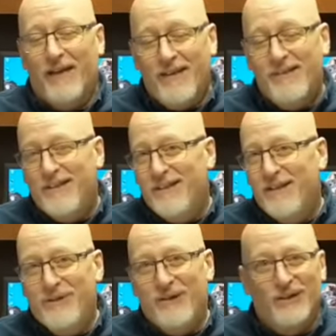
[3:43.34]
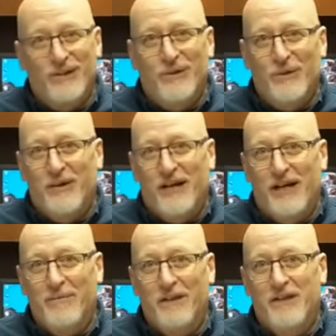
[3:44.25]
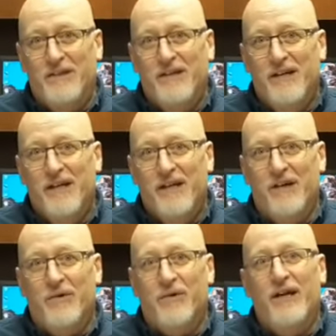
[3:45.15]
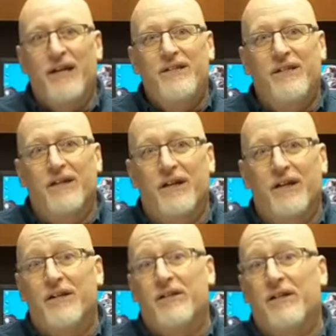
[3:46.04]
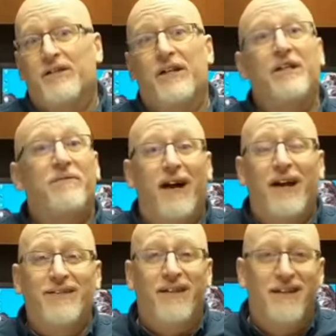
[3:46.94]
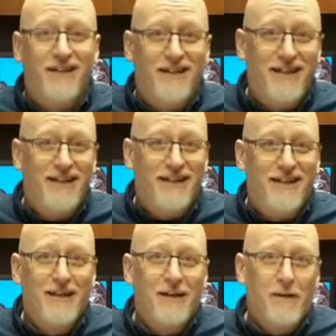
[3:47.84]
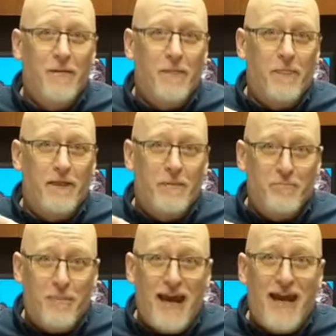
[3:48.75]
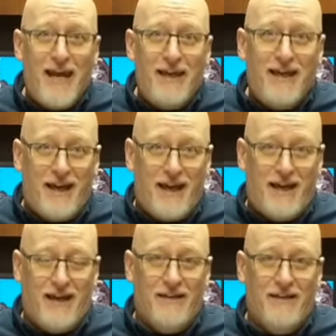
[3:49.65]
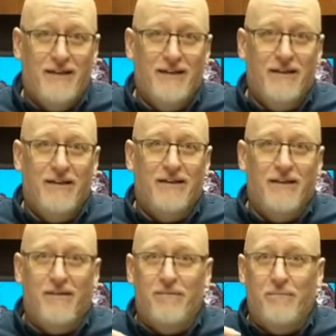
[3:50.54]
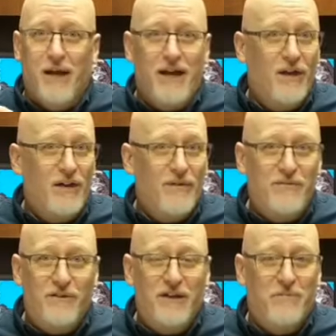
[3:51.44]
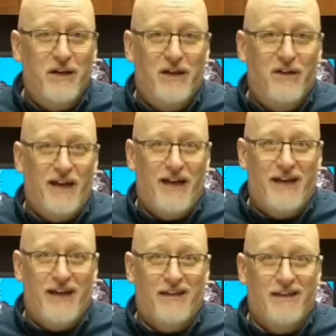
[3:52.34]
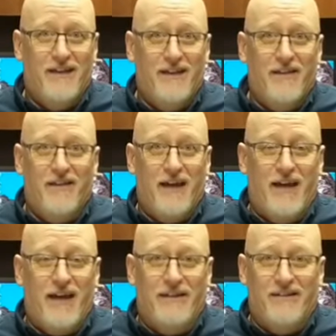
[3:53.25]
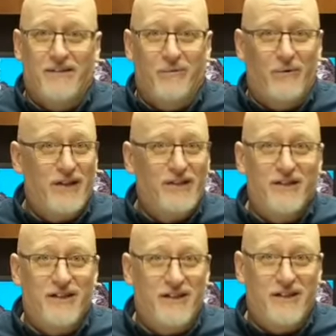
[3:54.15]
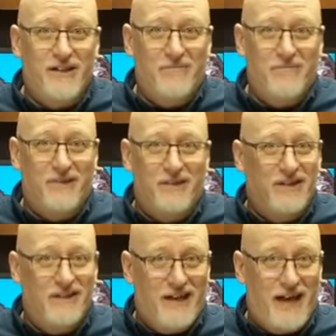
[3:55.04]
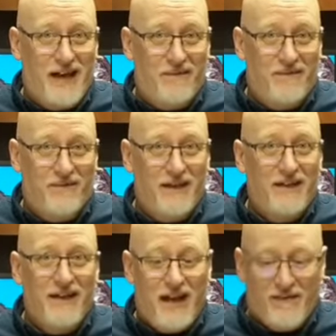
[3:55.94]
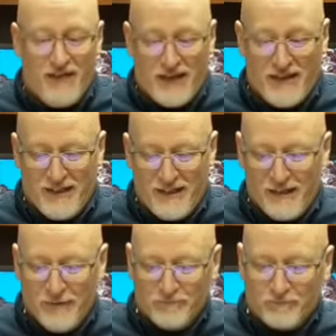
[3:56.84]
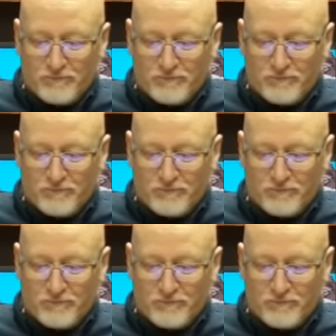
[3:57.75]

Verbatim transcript: And that's significant to you and I because it creates, it, it signifies a need that man had, that male and female had, that the rest of the kingdom didn't have. They didn't have that need.